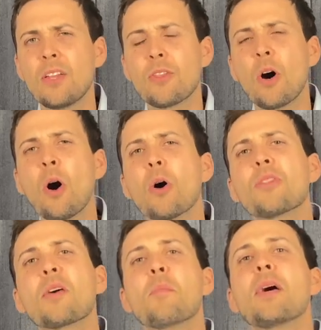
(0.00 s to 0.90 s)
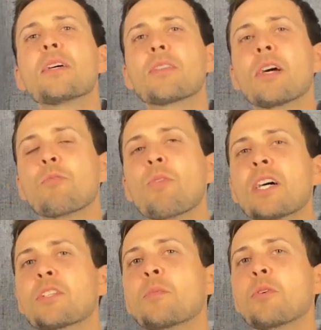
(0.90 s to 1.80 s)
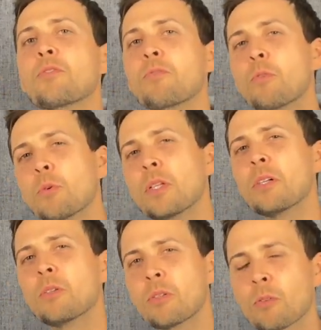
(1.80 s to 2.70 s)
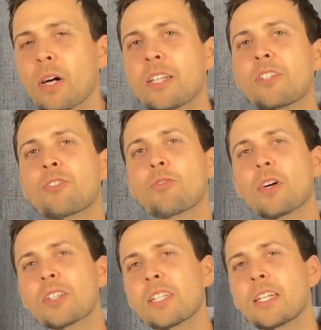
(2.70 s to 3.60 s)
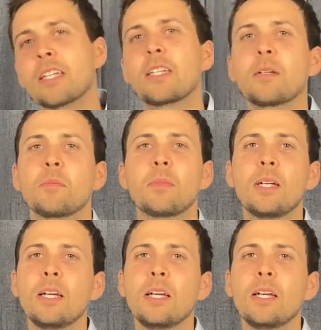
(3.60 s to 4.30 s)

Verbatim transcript: The heart that, met, that rests most fully on Christ, trusting in Him,